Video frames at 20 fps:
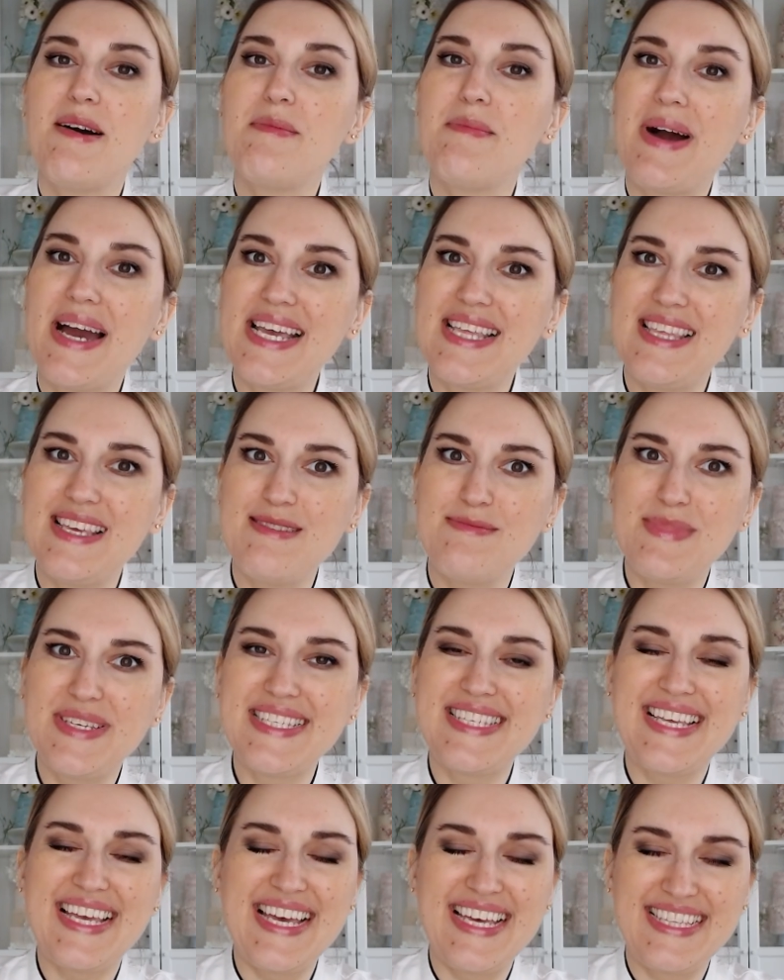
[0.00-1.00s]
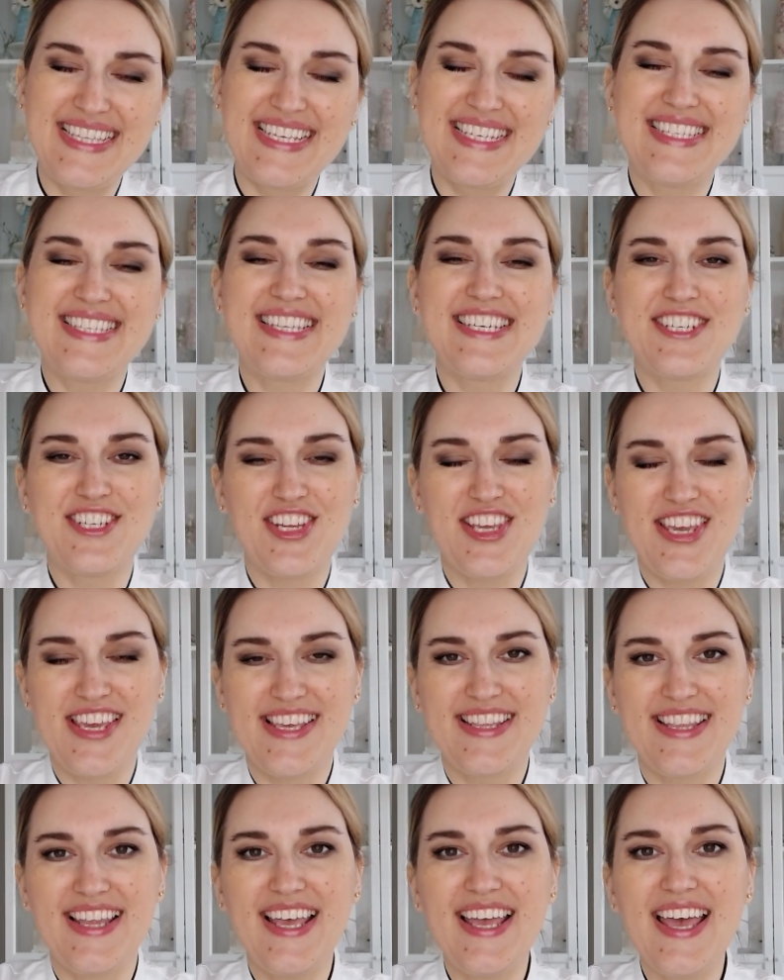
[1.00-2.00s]
My name is Anna
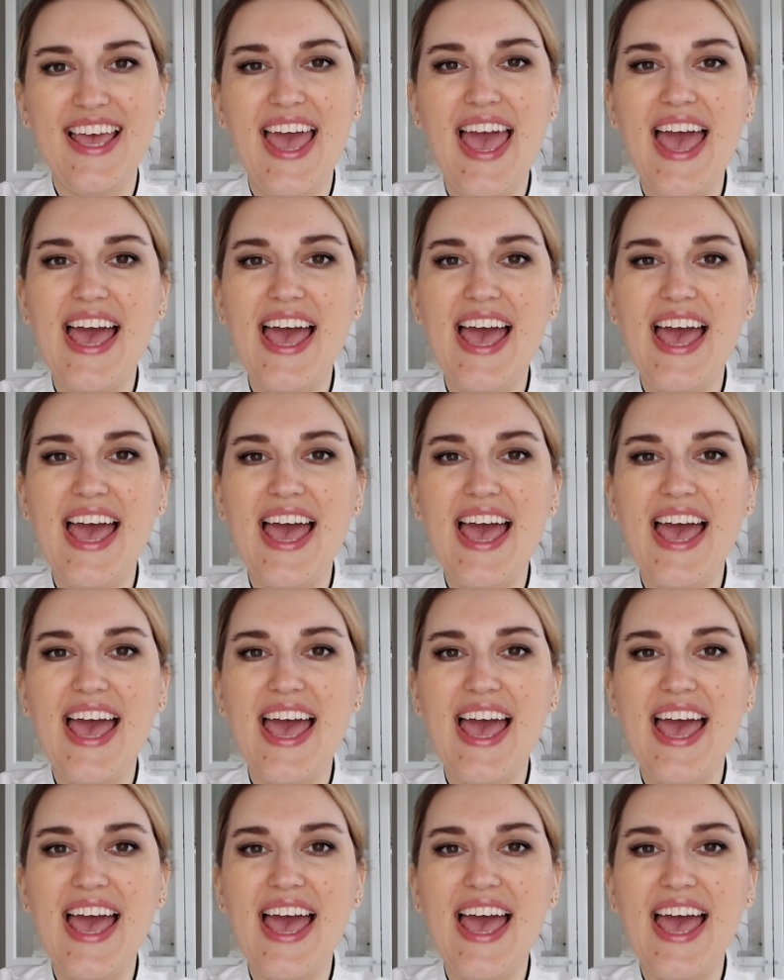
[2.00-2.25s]
Stashkina,